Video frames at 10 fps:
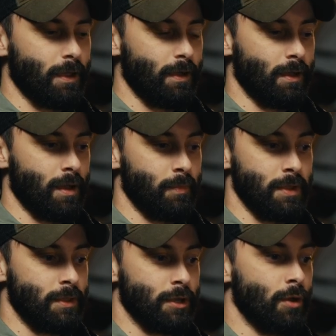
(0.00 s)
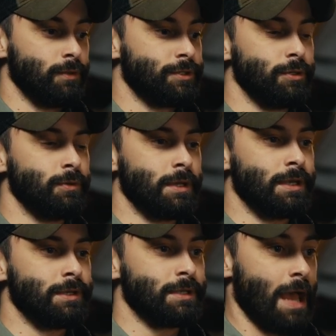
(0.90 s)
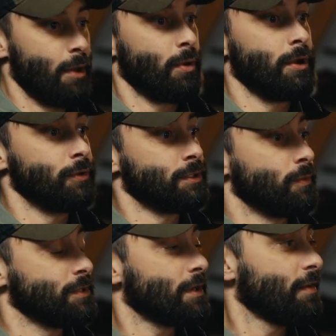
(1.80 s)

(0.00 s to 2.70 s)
I mean, the go-to is, how do I know someone's not